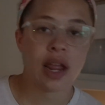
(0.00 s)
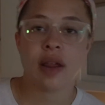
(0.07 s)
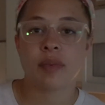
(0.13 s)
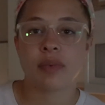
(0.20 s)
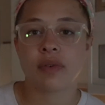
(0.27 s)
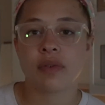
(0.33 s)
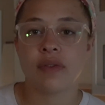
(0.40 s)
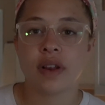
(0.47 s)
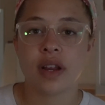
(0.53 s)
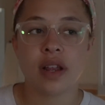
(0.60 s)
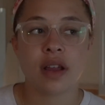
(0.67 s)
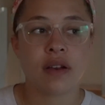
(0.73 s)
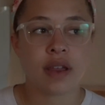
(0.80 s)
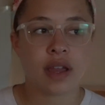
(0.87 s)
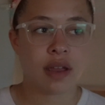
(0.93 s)
April
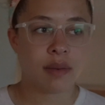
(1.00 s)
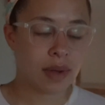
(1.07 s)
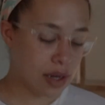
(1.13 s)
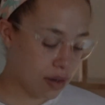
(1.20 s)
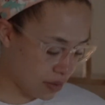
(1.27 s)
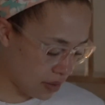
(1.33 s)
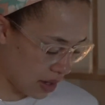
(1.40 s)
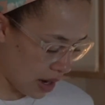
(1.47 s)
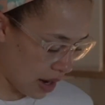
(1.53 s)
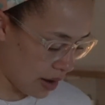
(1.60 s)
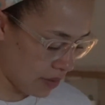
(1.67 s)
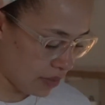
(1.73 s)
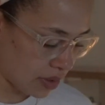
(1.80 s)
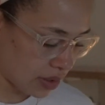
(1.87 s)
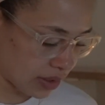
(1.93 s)
video came out,
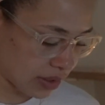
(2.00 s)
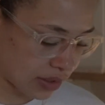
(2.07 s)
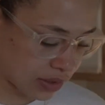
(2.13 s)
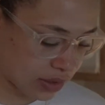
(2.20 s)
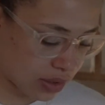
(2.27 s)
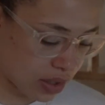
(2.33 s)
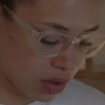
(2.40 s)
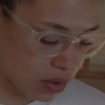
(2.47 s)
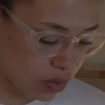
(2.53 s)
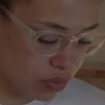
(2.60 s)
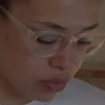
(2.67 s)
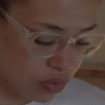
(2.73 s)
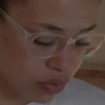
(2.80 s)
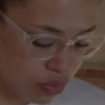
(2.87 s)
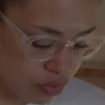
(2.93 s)
I was
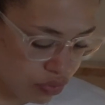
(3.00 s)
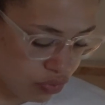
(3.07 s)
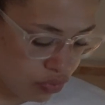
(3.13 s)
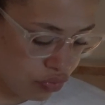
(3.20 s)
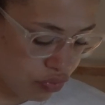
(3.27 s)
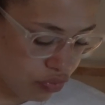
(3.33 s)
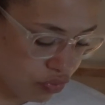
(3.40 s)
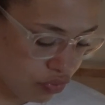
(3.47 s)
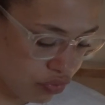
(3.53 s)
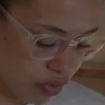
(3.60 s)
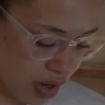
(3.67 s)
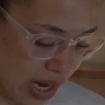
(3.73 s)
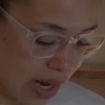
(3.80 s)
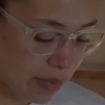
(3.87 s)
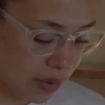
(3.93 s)
so
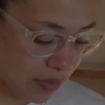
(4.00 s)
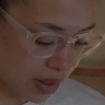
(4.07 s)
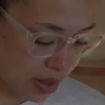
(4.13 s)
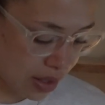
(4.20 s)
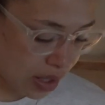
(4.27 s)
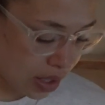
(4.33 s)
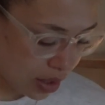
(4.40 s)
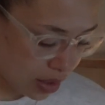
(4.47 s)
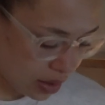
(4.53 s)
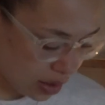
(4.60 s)
happy with it